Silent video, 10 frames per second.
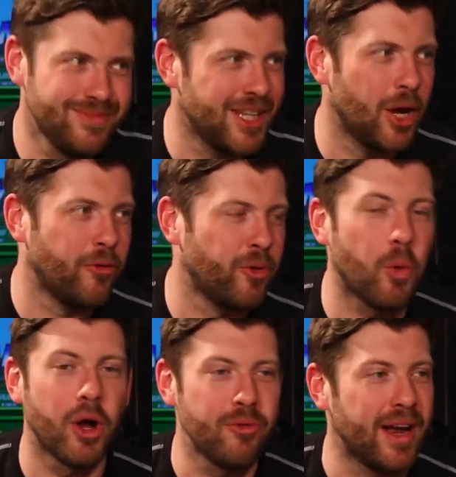You know if we
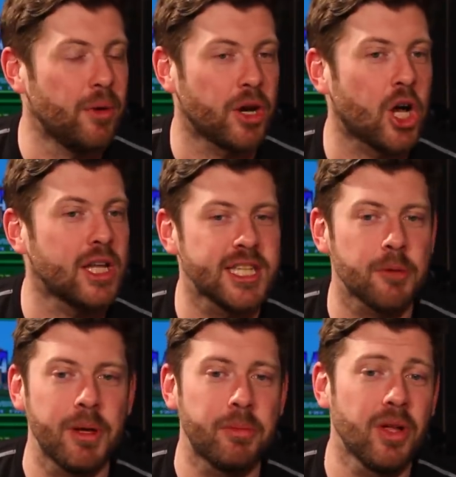yeah, want to really want to
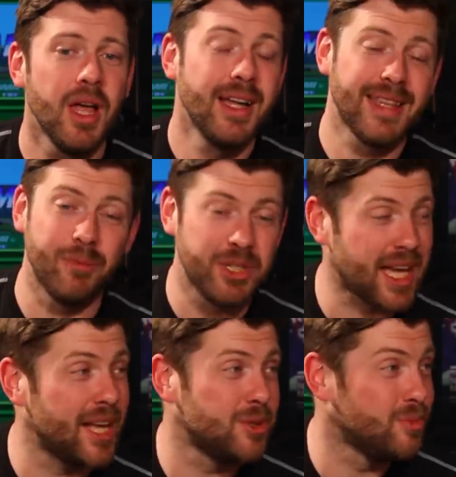contact people, then we
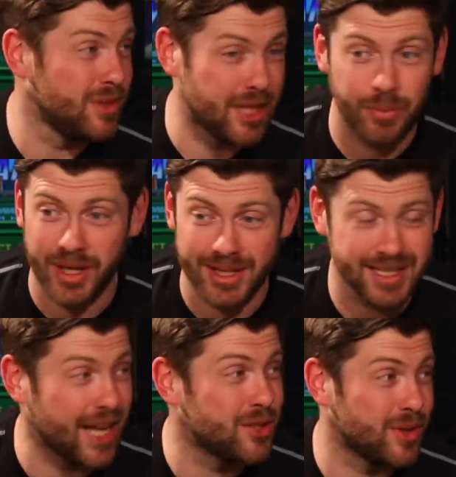schedule. then we can
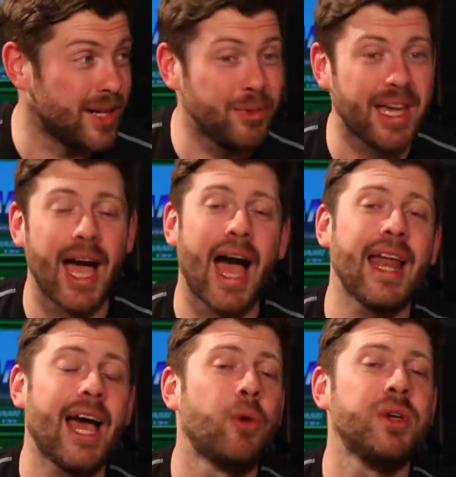schedule in. I,
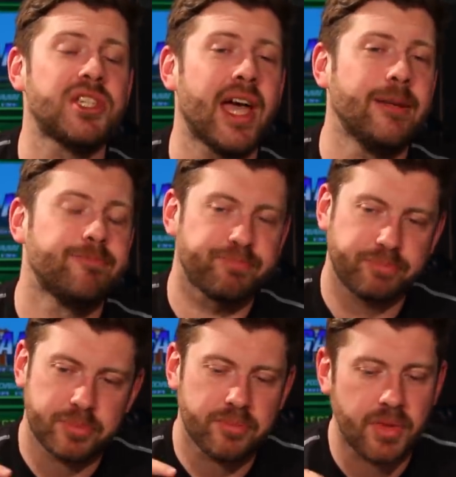I always say
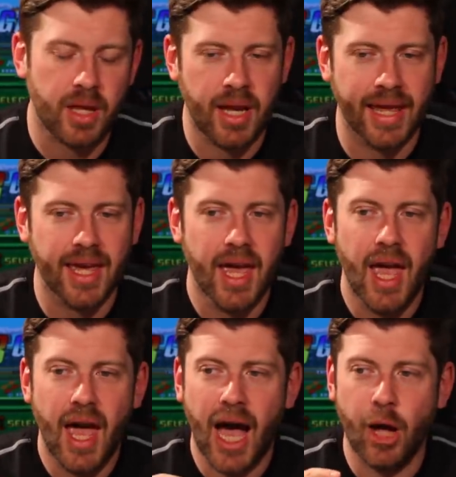like
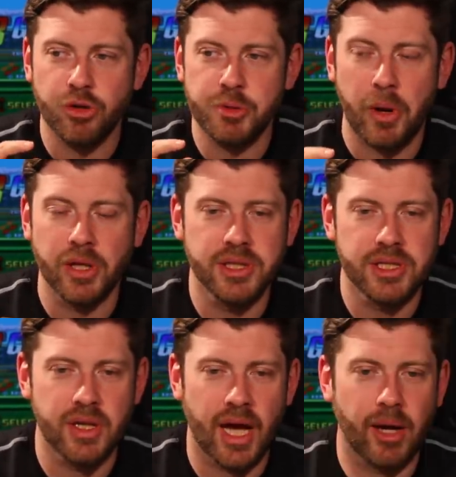I'll respond
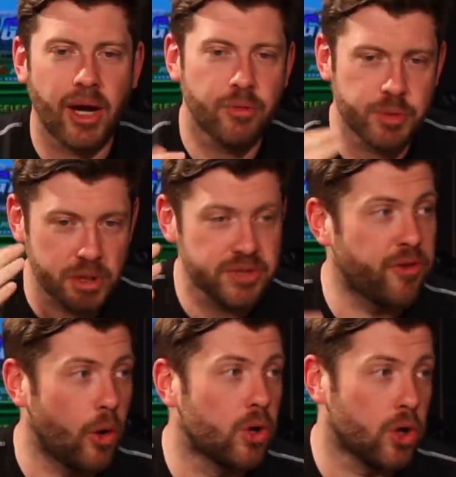to I'll respond to
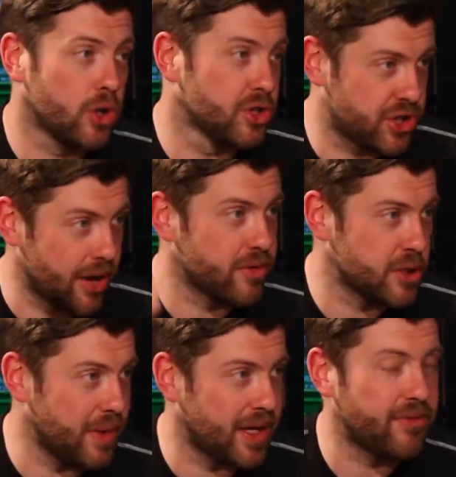phone calls generally
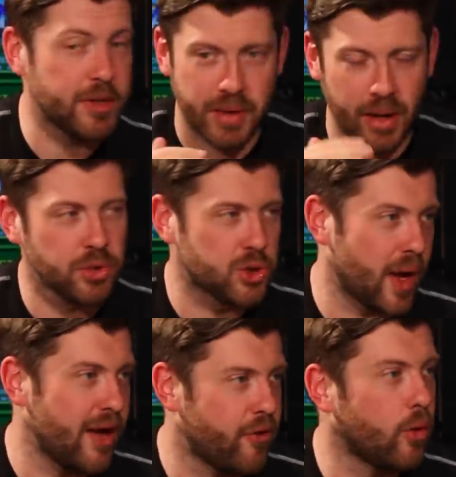speaking first, but I will
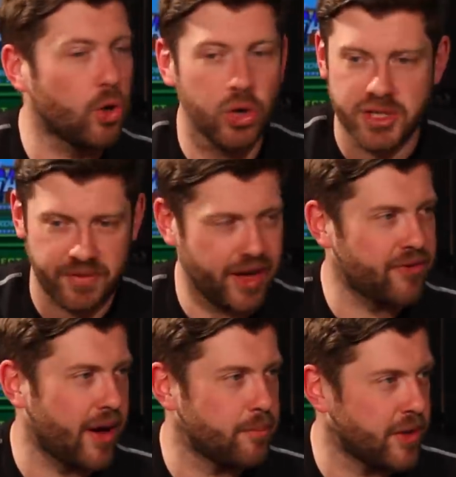swear phone calls if, if
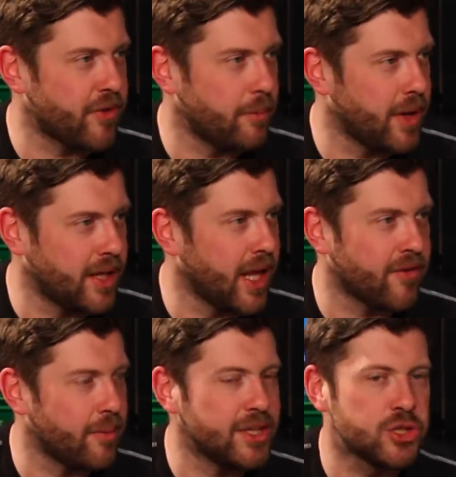I'm if I'm in if
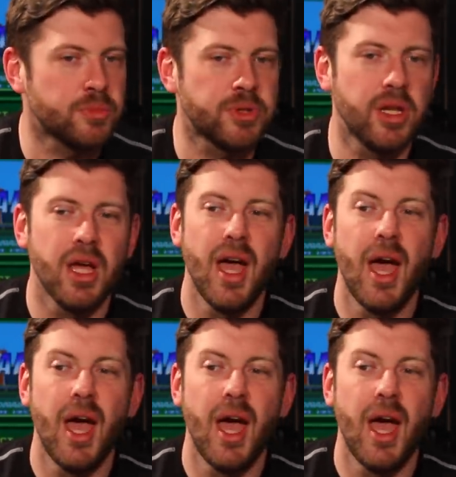I'm in something.